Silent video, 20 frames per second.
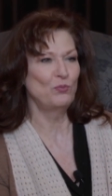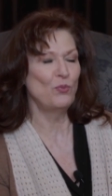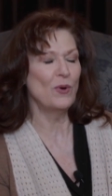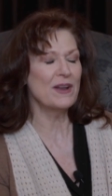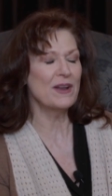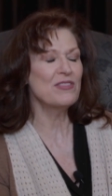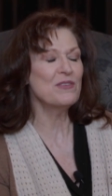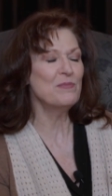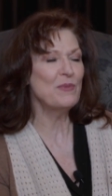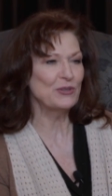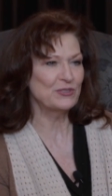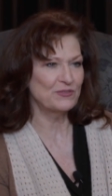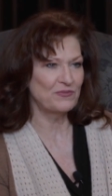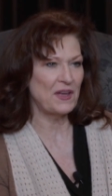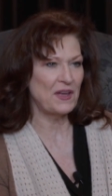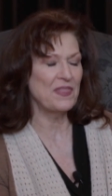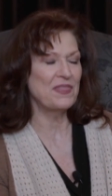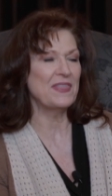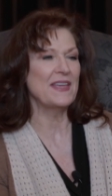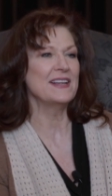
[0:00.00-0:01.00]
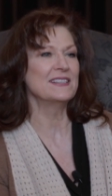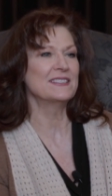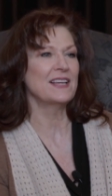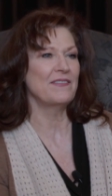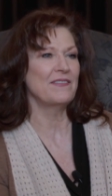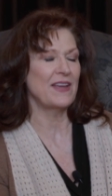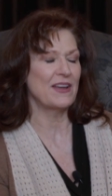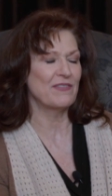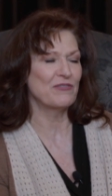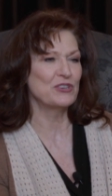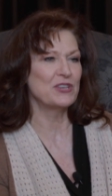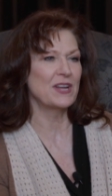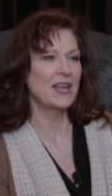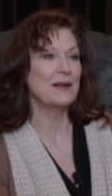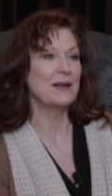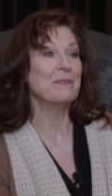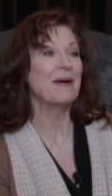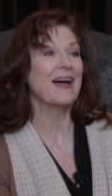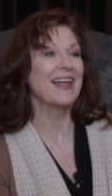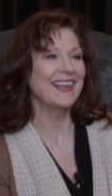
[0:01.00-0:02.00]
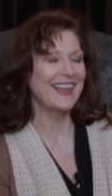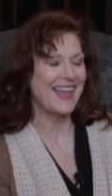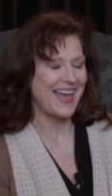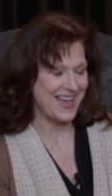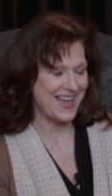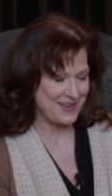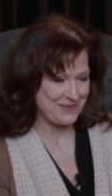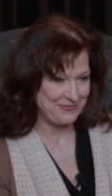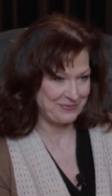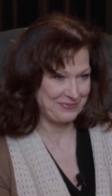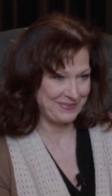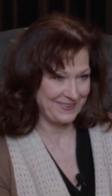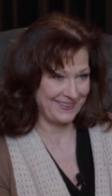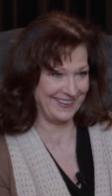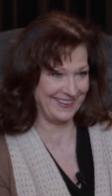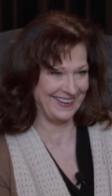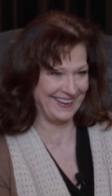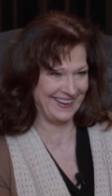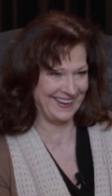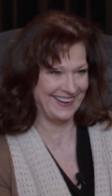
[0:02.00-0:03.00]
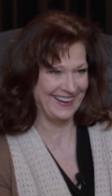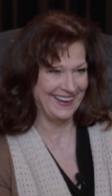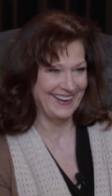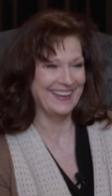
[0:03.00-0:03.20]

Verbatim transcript: one of the most fun things I've ever done in my life. Really?